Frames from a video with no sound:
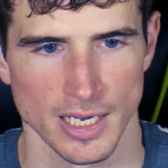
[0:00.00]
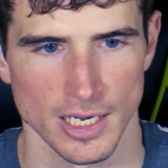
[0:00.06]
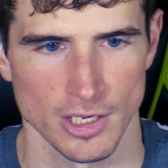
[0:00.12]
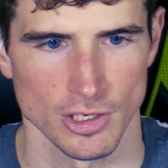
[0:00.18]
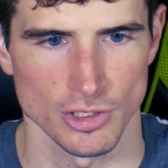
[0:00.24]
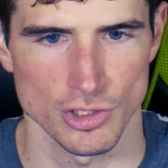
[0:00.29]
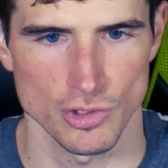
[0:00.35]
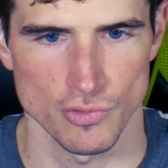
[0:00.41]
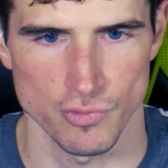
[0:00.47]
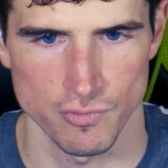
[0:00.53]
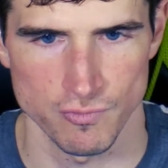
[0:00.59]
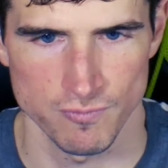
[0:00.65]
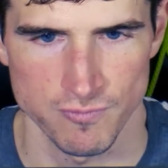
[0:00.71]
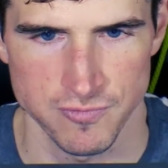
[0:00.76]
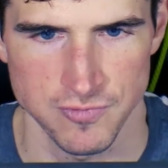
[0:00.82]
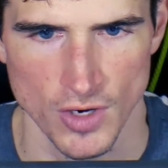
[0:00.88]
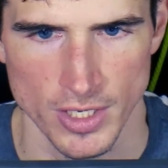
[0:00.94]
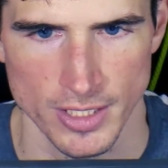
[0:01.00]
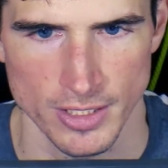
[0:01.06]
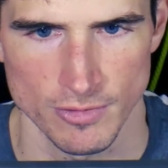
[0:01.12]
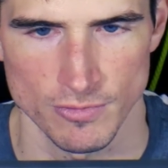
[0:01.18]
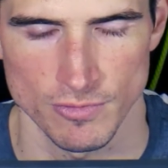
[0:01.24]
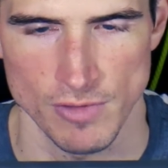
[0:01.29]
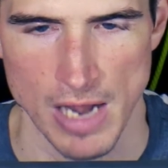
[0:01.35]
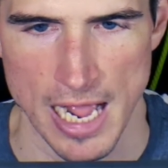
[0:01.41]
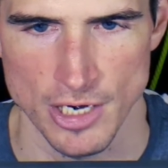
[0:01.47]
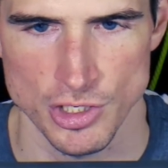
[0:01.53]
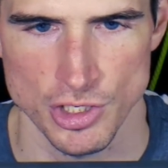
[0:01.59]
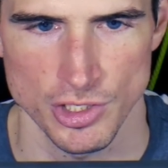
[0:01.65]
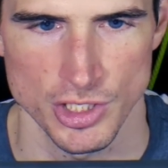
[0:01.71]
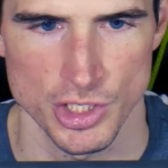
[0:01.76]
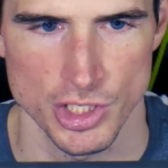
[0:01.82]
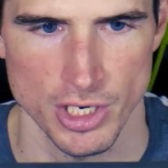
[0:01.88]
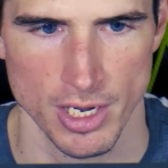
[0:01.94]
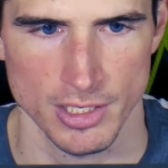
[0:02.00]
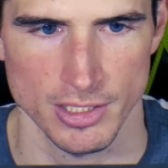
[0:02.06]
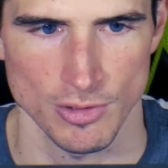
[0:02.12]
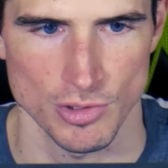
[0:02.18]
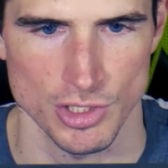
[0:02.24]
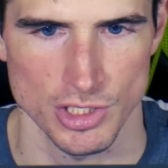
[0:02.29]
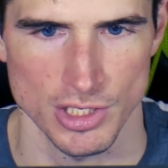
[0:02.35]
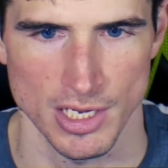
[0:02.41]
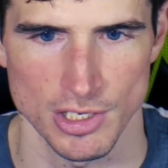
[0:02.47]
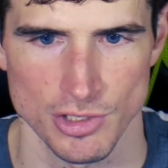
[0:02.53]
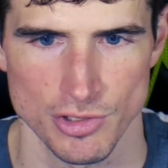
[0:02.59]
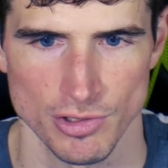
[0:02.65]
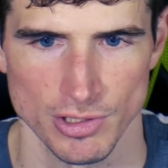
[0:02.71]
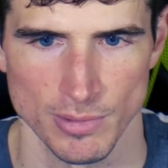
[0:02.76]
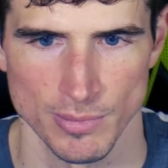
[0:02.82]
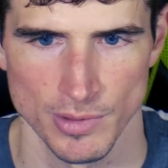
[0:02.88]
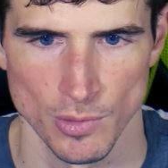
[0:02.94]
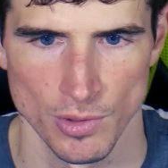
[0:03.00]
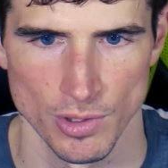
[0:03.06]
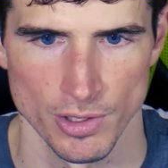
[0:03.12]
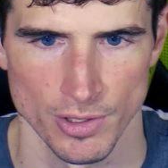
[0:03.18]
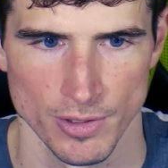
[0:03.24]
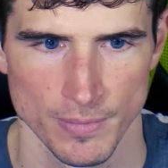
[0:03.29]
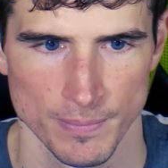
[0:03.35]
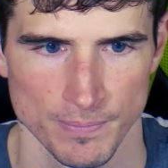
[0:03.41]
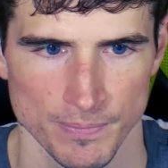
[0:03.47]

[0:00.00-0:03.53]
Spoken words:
I could have just fucking actually checked. I was just answering them in order.